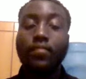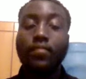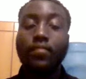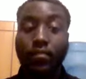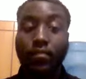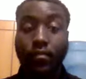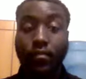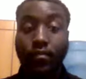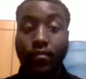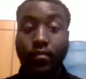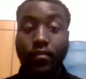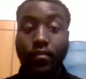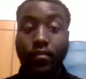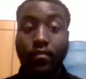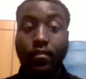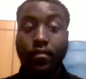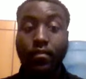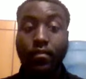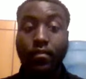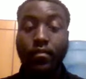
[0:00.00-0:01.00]

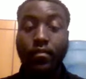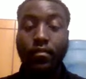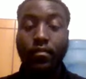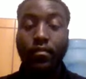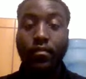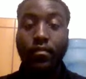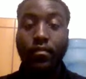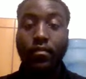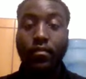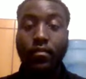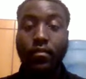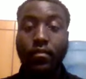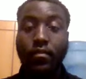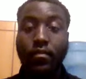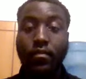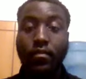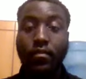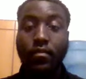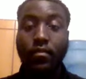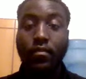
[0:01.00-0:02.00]

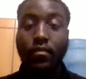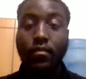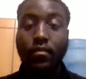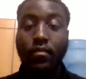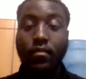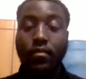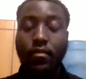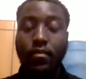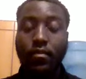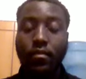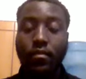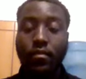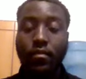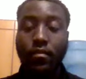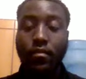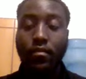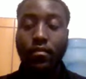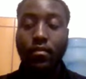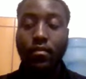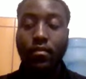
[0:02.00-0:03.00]

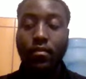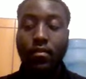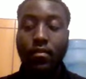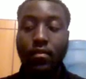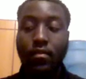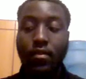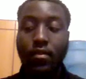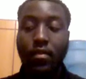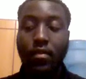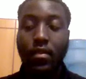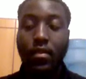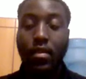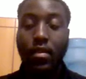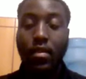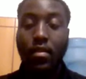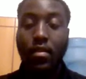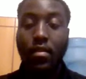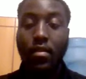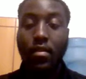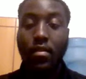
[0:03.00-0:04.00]

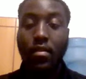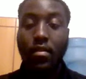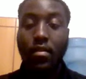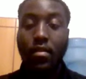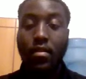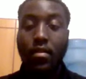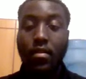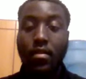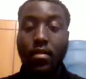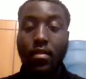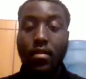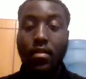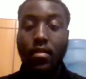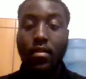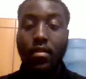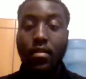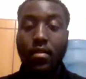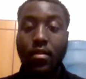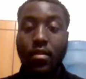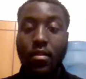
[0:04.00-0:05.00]

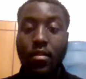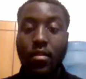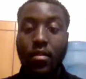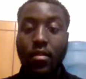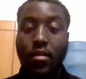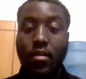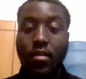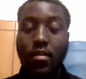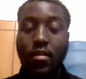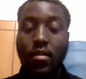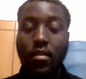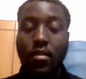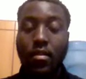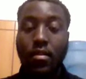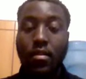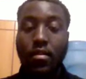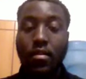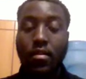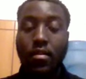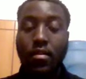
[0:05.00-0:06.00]

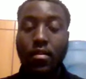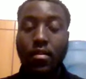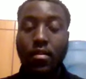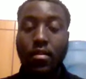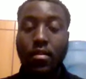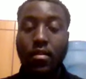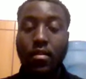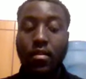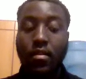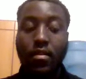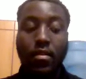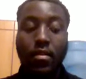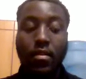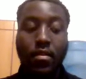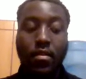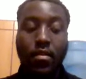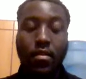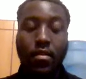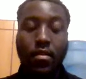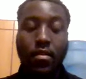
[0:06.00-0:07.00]
The person shown says nothing.